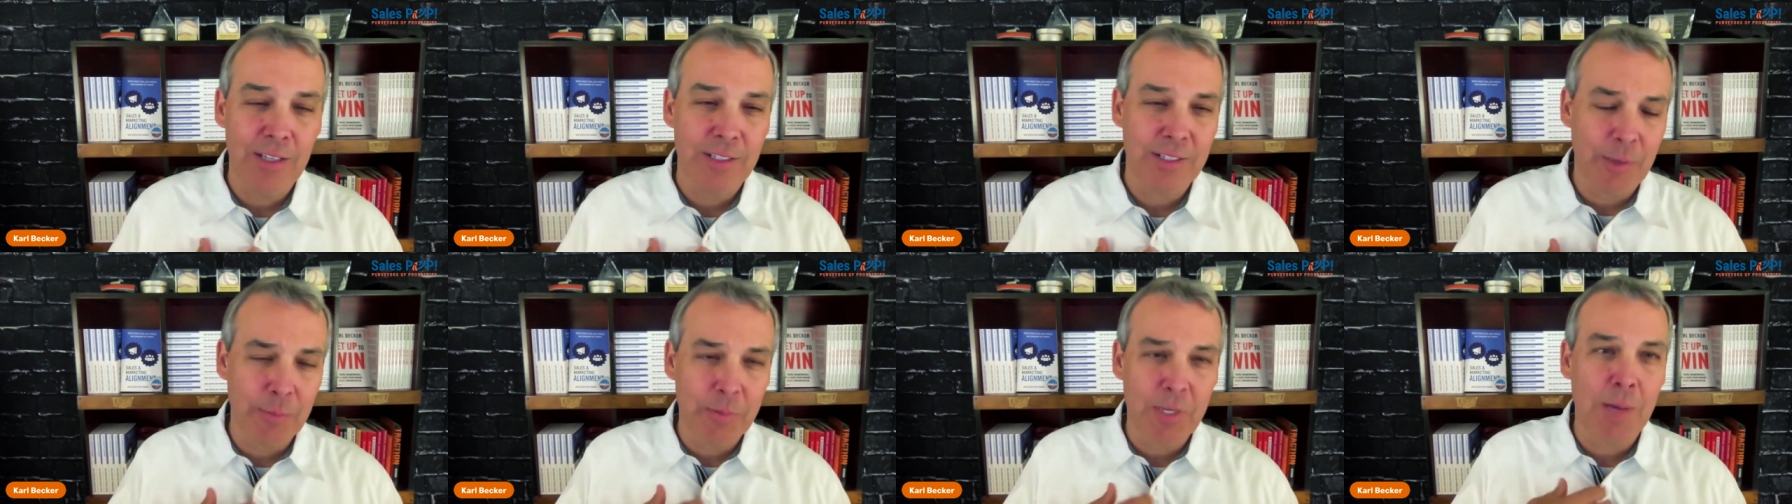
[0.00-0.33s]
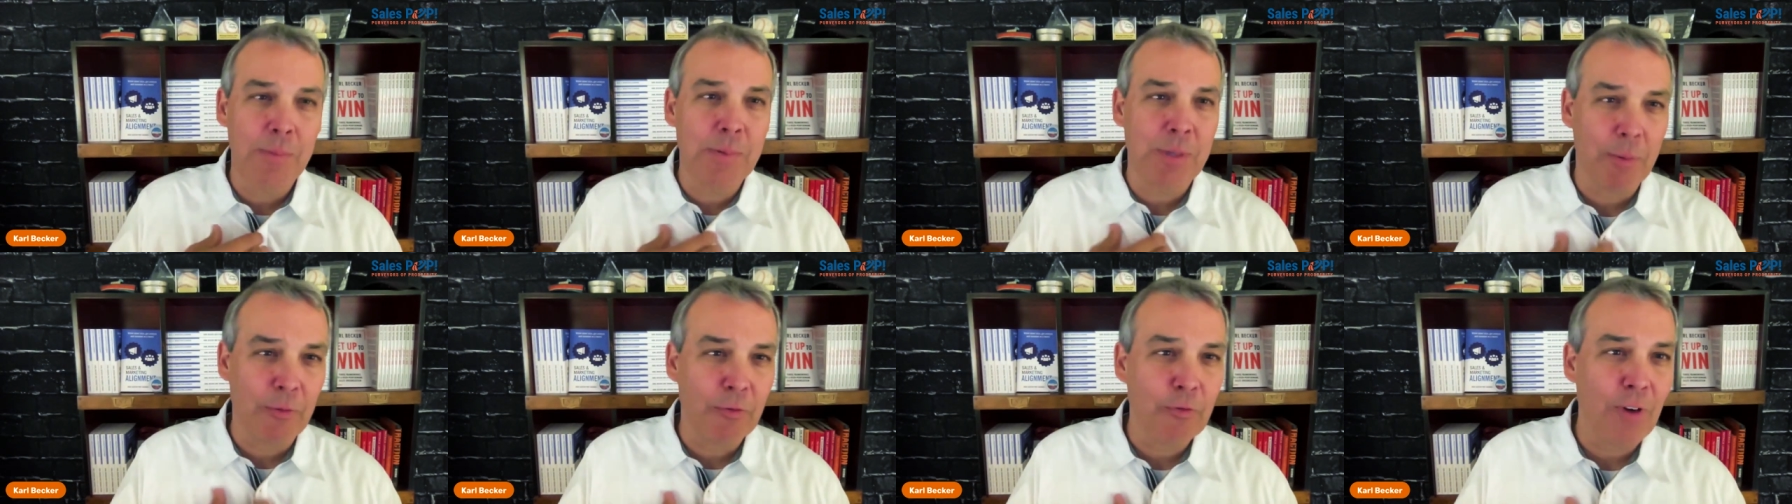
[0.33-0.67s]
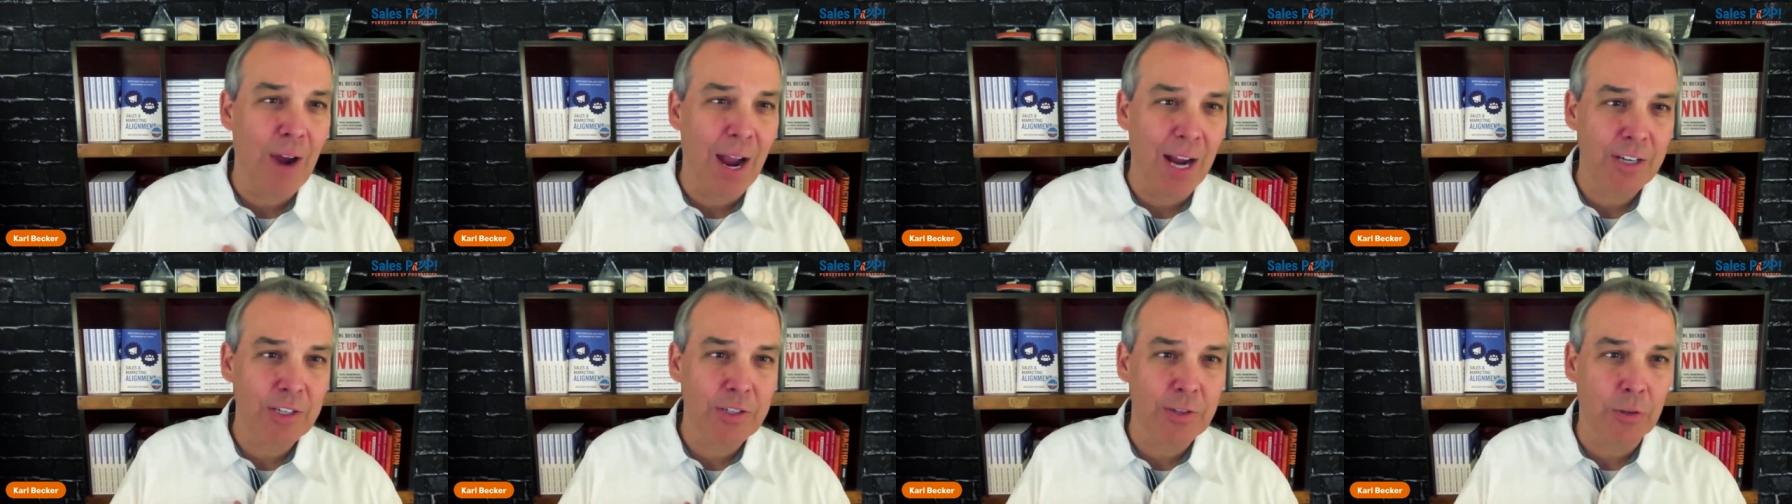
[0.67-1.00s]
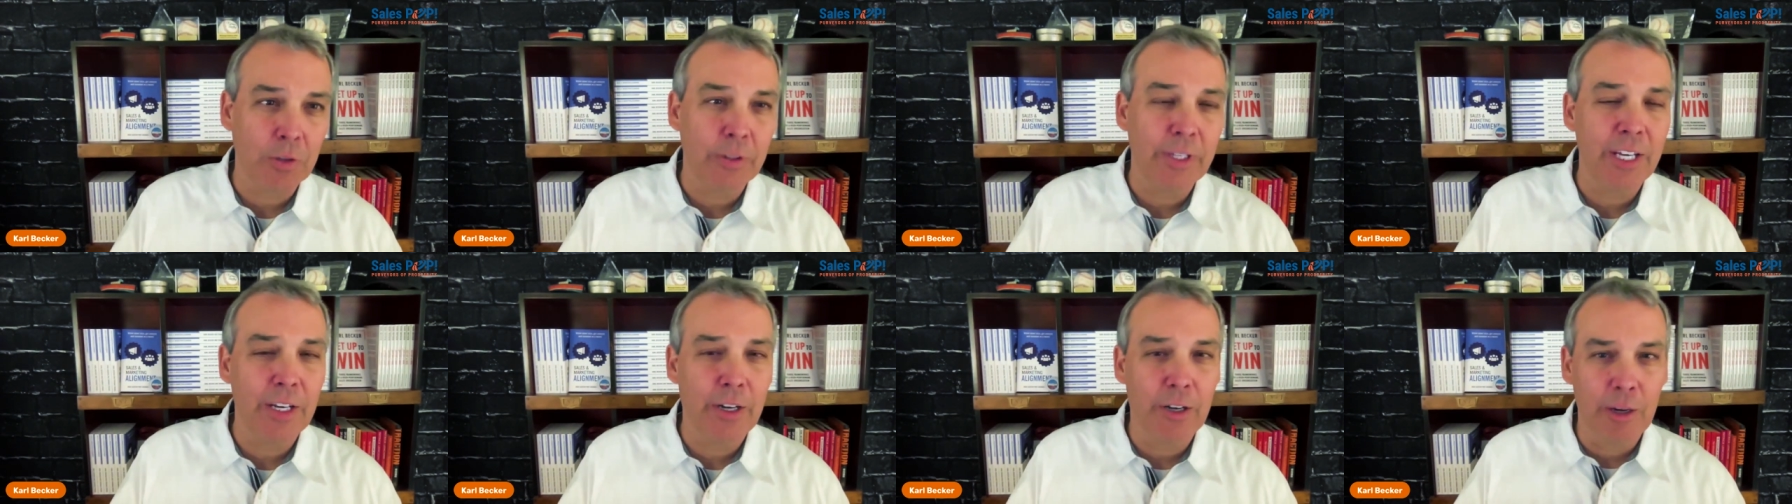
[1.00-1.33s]
sometimes I'm a
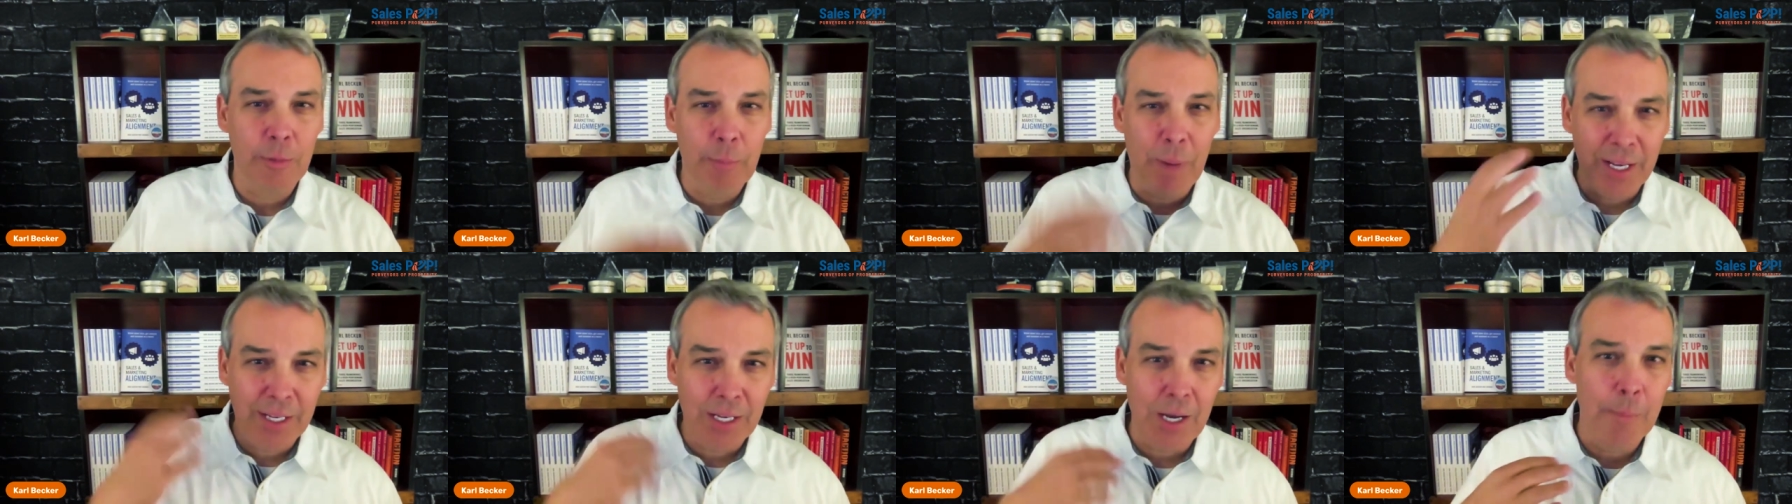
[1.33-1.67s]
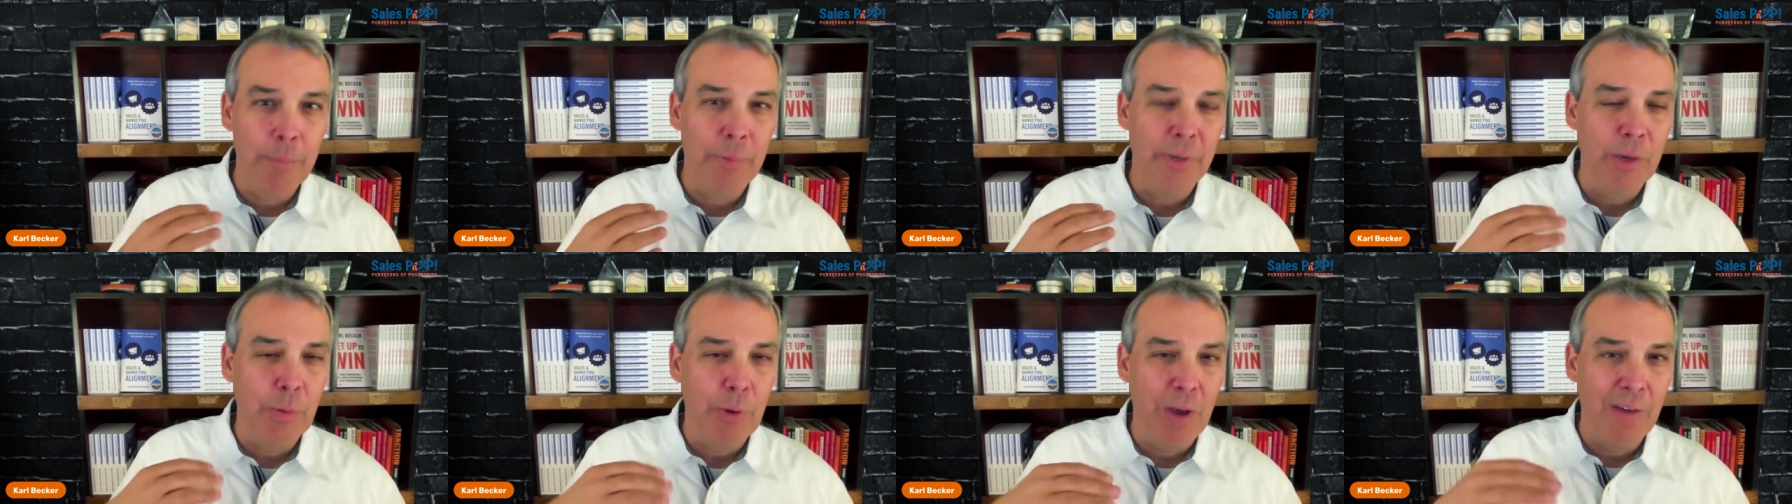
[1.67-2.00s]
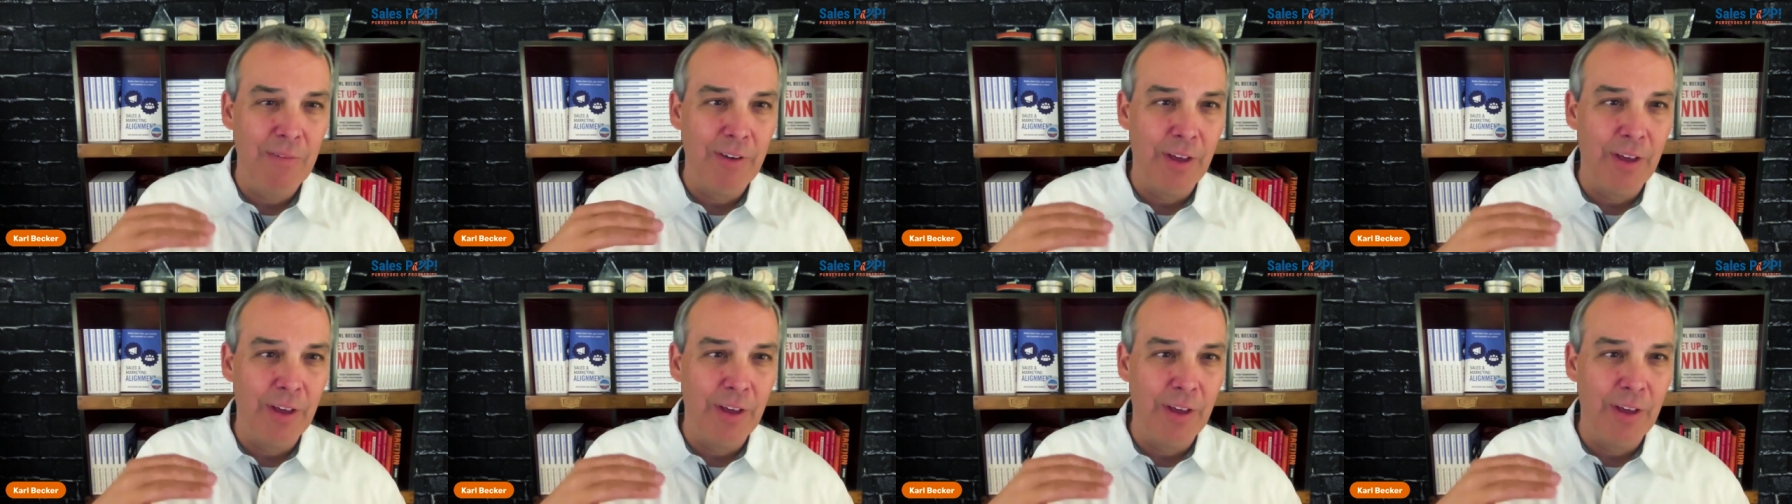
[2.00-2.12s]
fractional leader in my company. We mm.